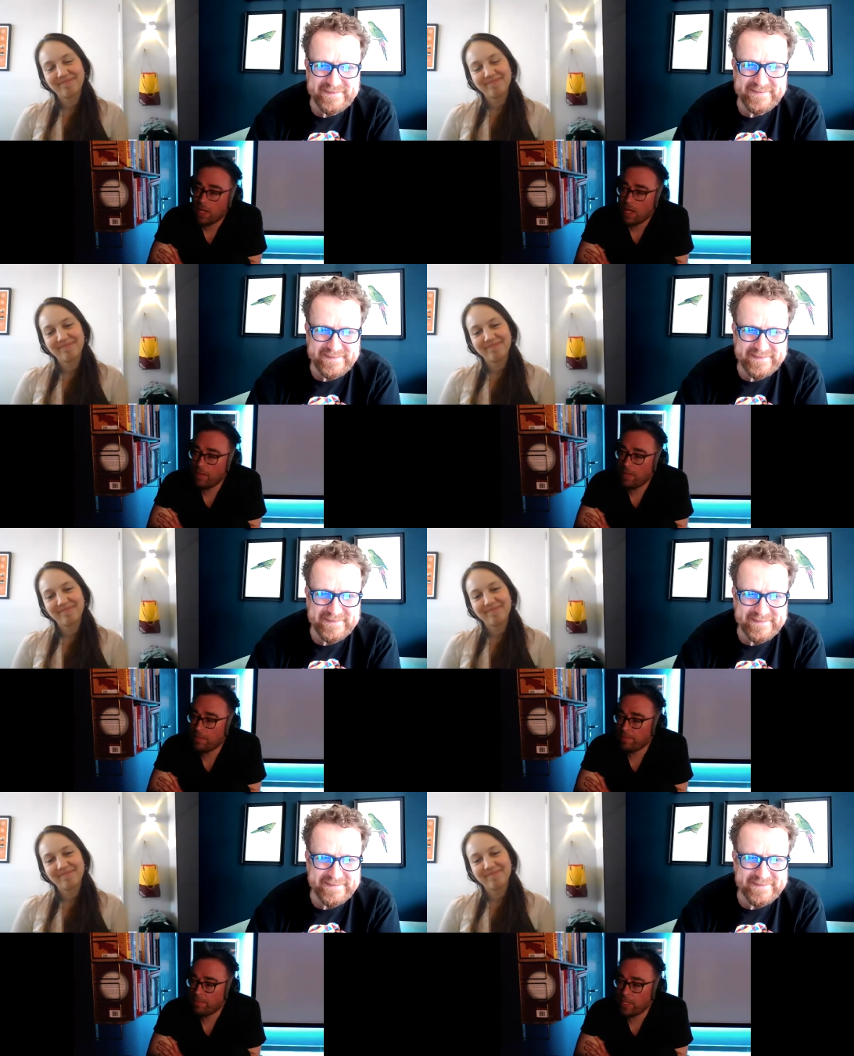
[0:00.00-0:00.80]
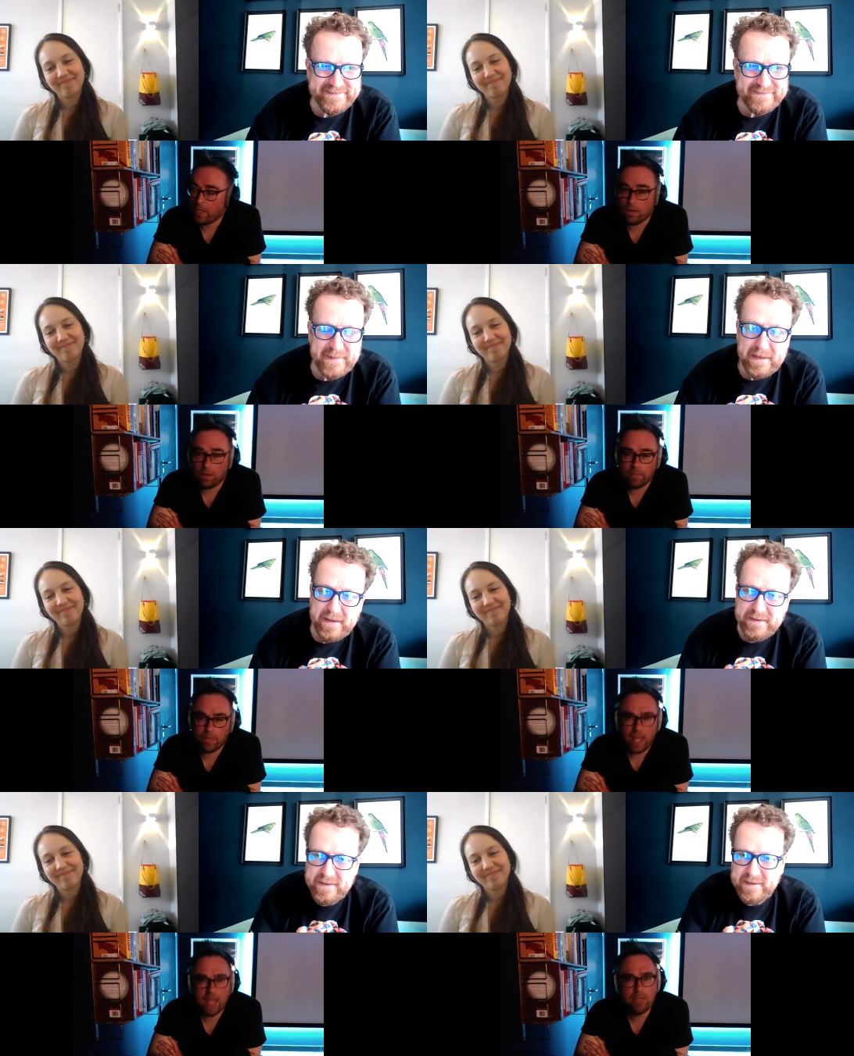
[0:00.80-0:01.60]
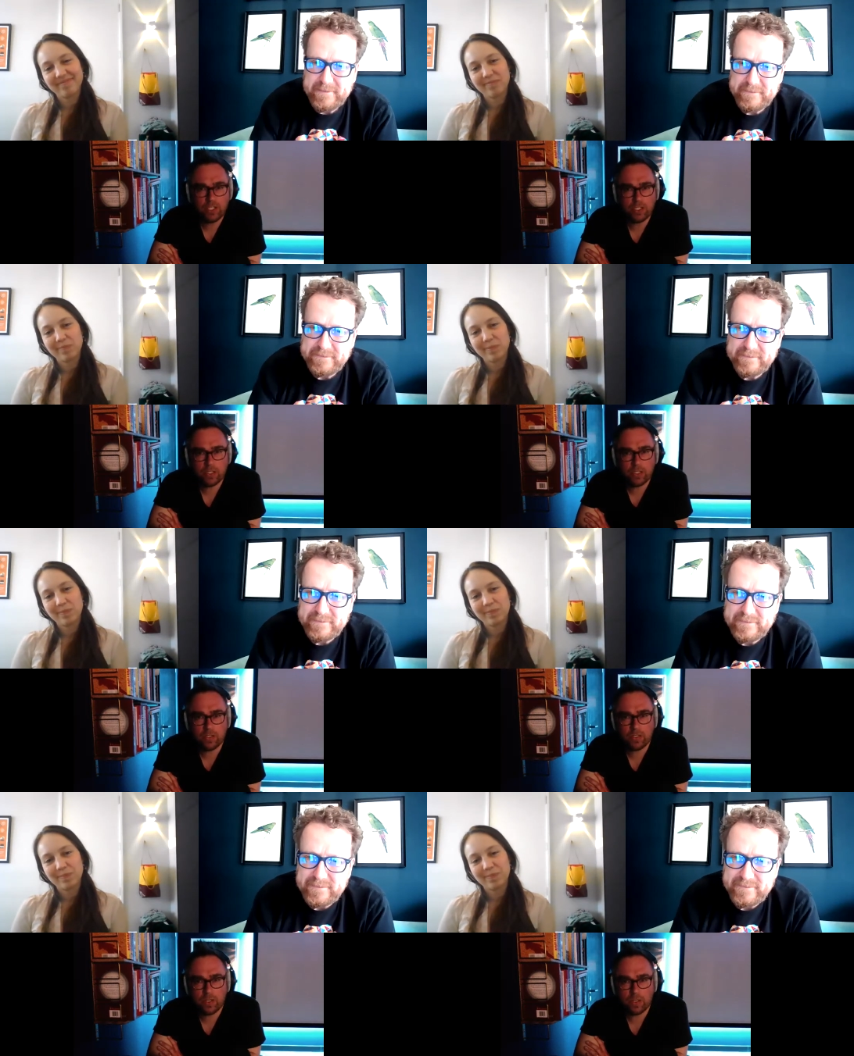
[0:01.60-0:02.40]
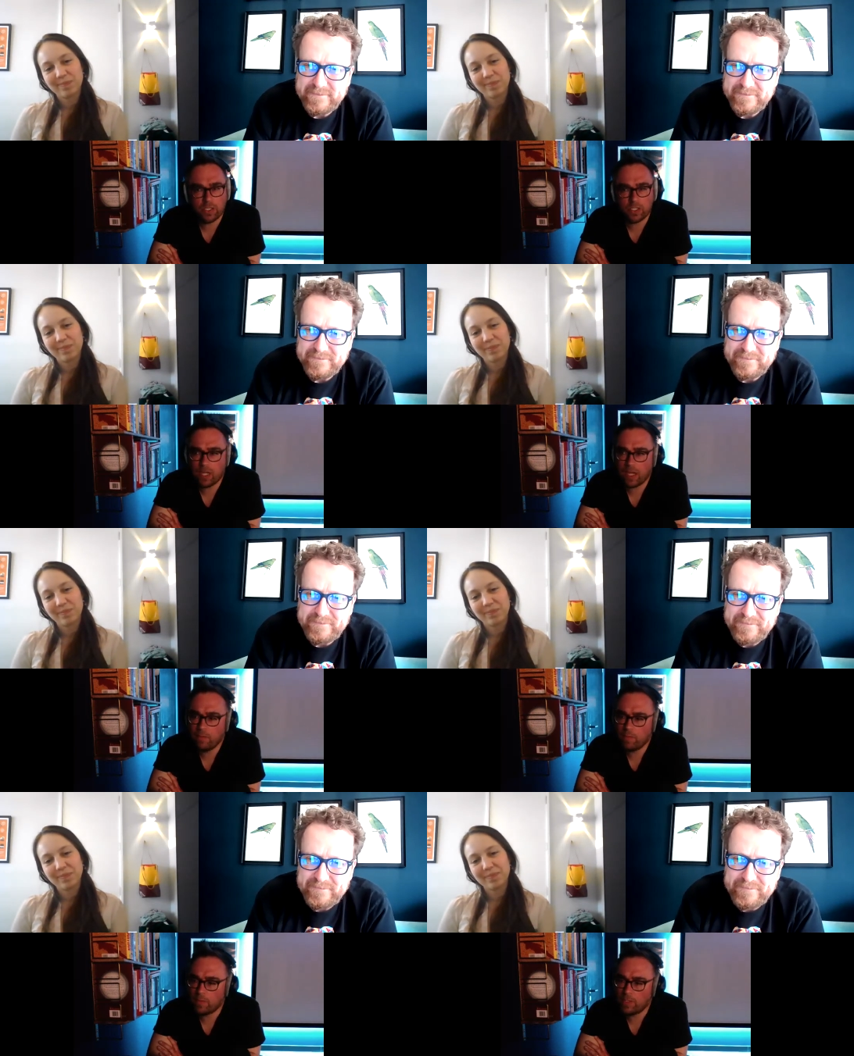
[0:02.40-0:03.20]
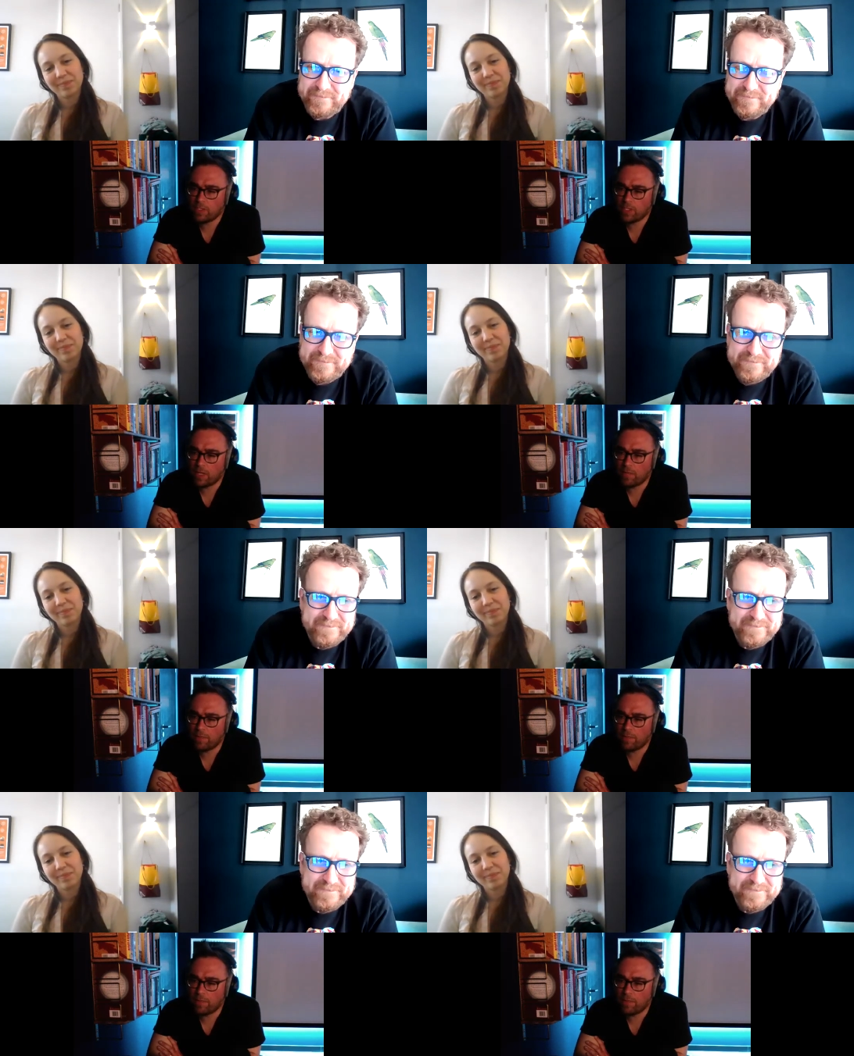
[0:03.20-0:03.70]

Speaker 1: I mean, you know, Hamish is a good Scottish name, which um,